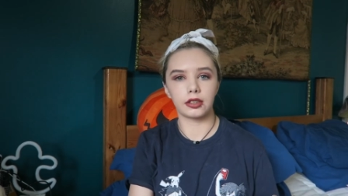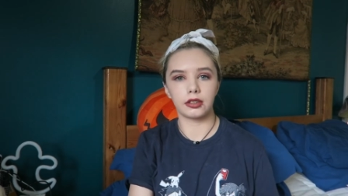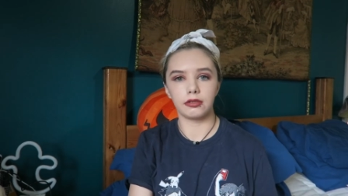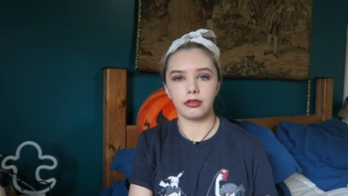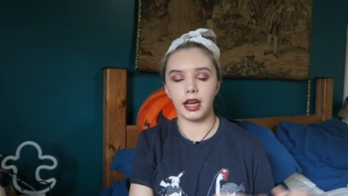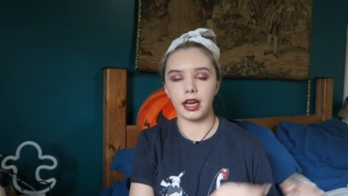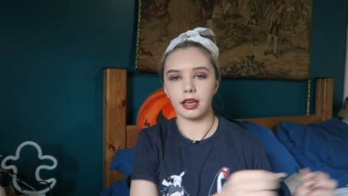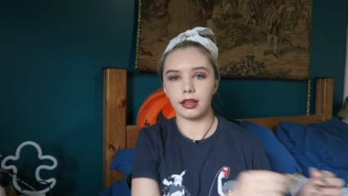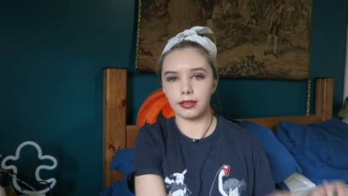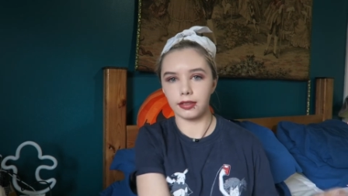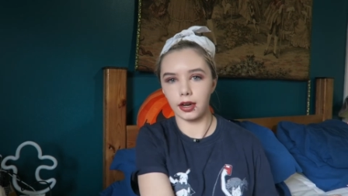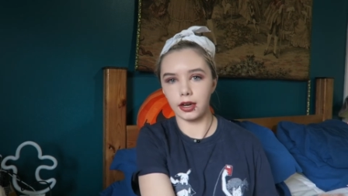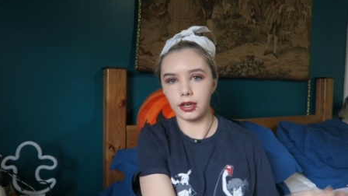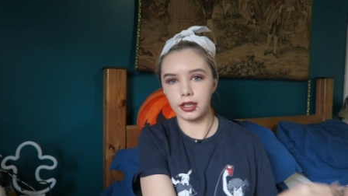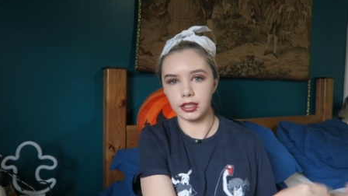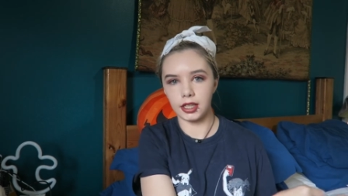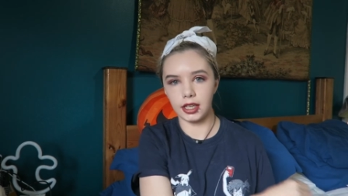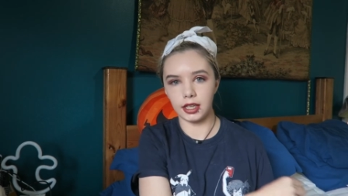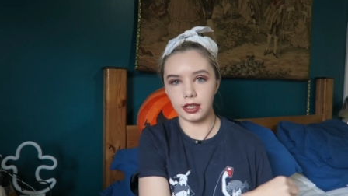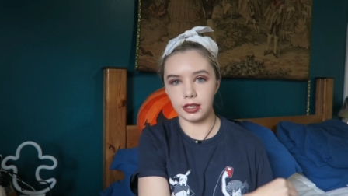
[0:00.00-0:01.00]
like
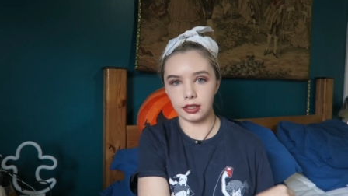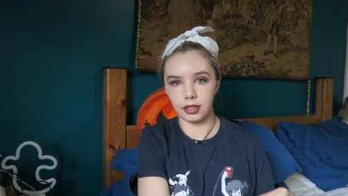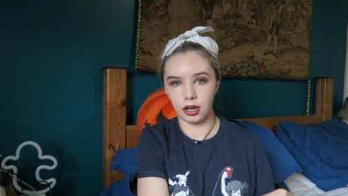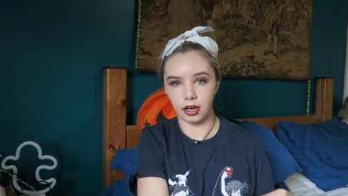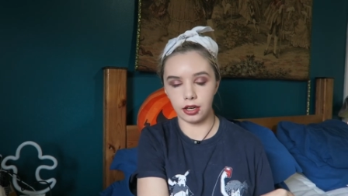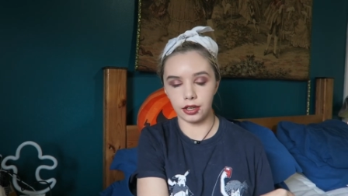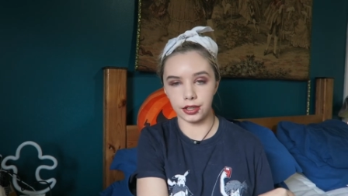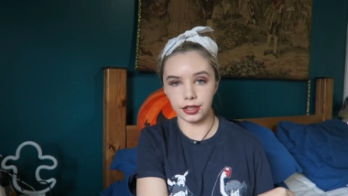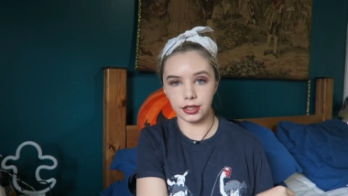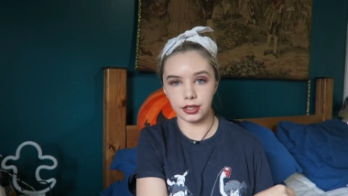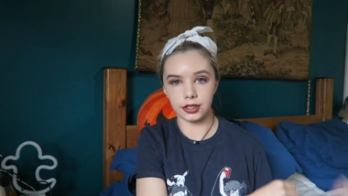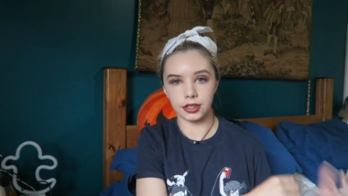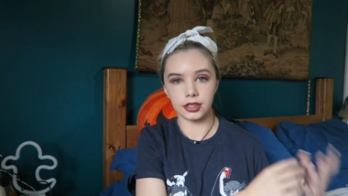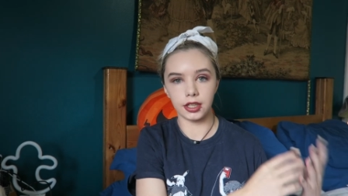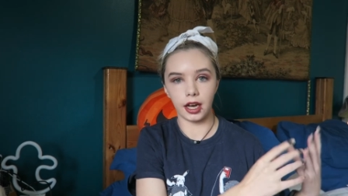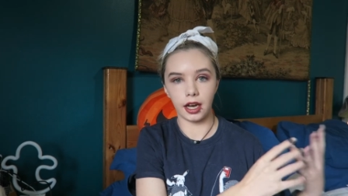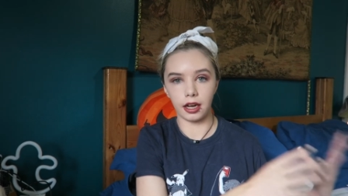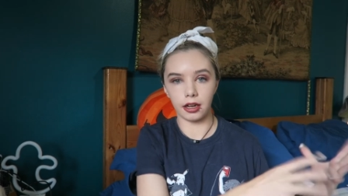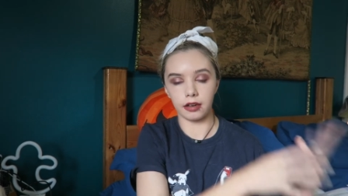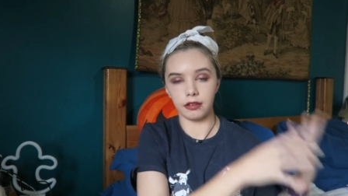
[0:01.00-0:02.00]
$13
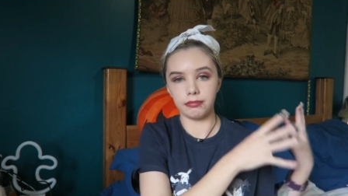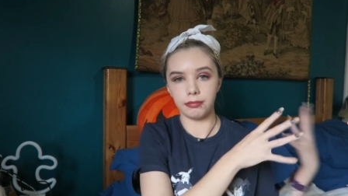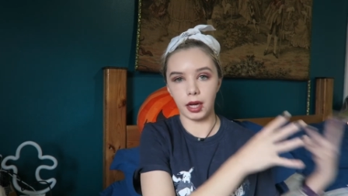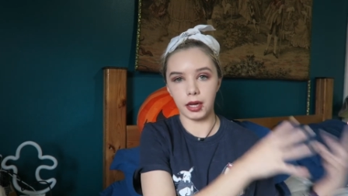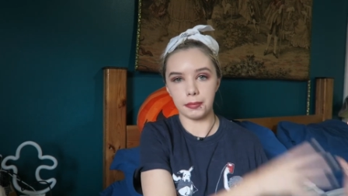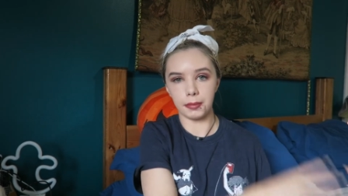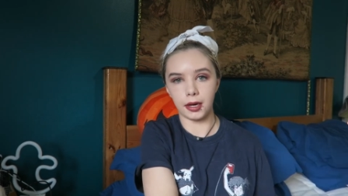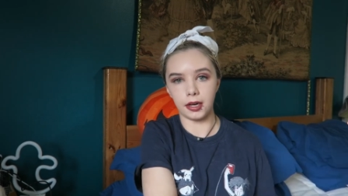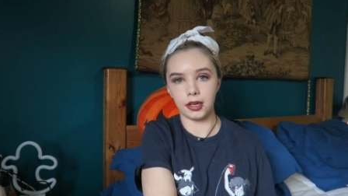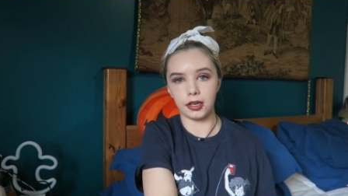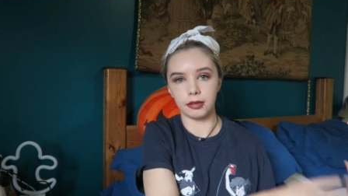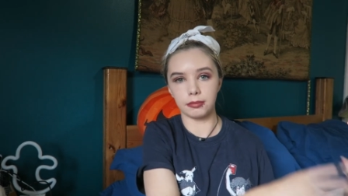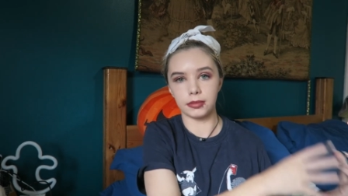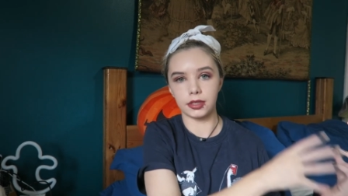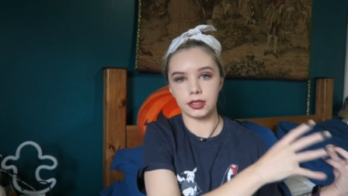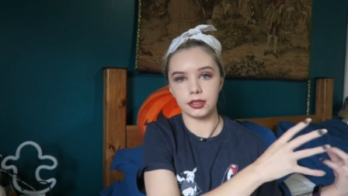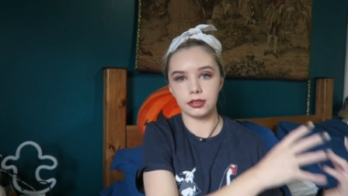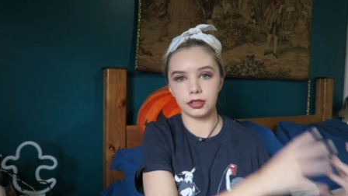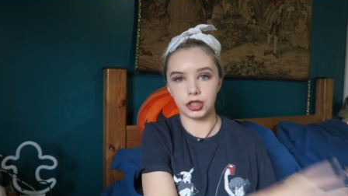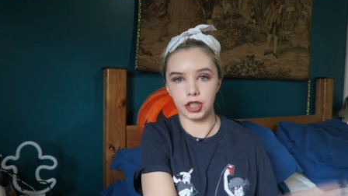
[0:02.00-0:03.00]
out of my mom's
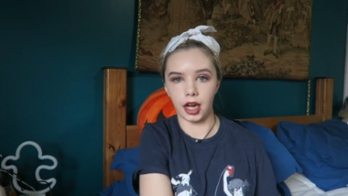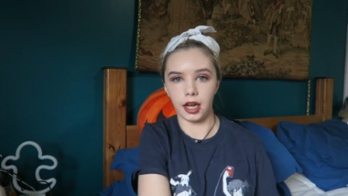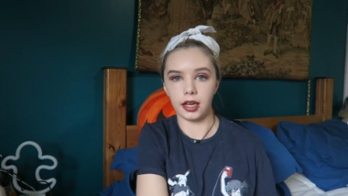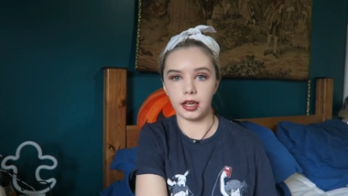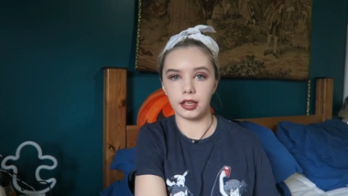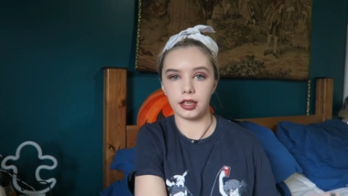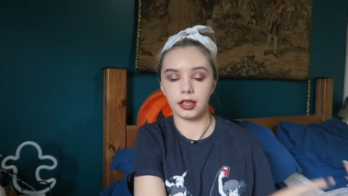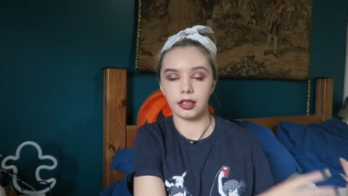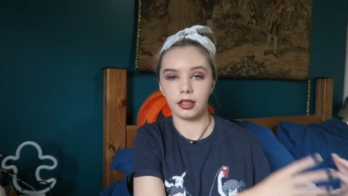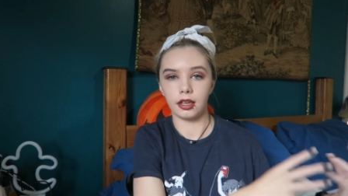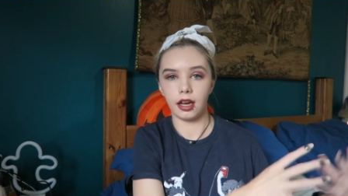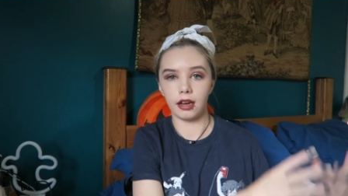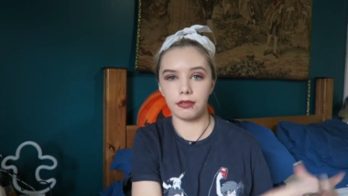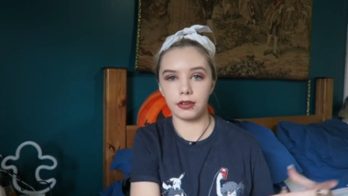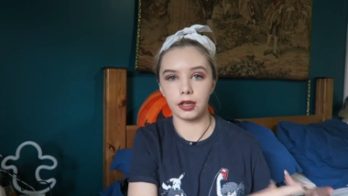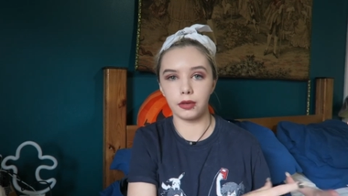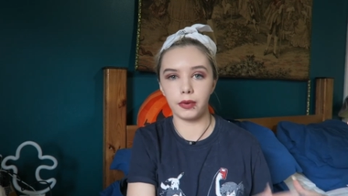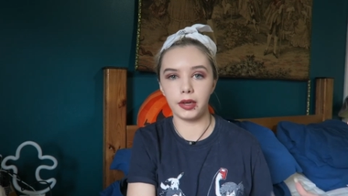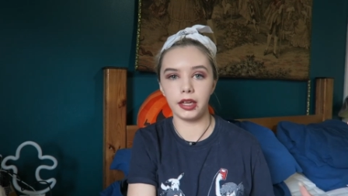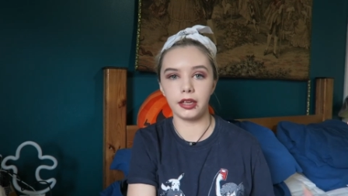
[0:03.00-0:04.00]
check
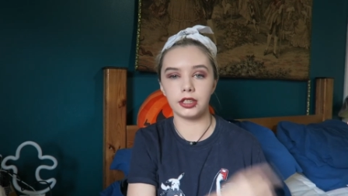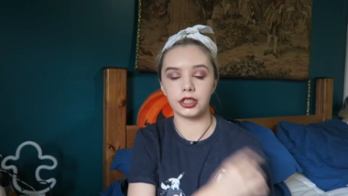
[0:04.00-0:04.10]
every week.